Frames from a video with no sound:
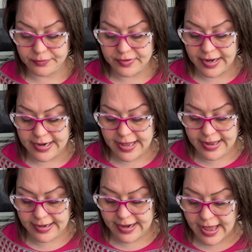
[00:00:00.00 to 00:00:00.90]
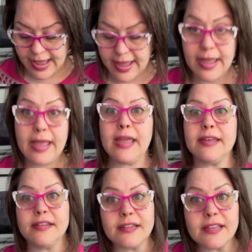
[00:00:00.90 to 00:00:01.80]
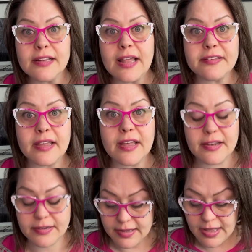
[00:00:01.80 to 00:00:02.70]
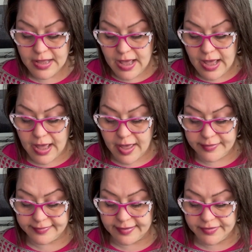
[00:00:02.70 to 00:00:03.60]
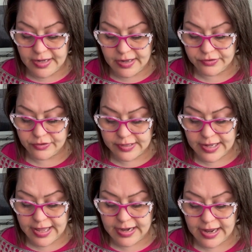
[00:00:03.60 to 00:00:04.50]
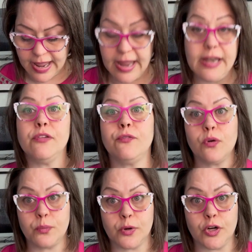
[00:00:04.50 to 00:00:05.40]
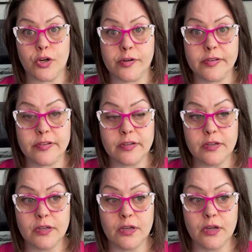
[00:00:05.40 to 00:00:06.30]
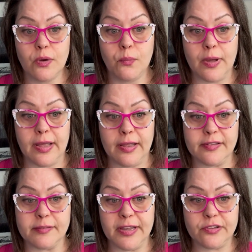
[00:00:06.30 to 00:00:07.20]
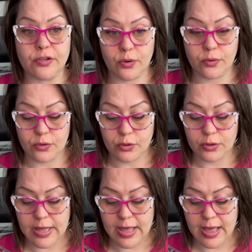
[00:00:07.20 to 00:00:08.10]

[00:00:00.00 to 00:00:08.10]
day 9, I didn't get a lot done. 784 words was my total.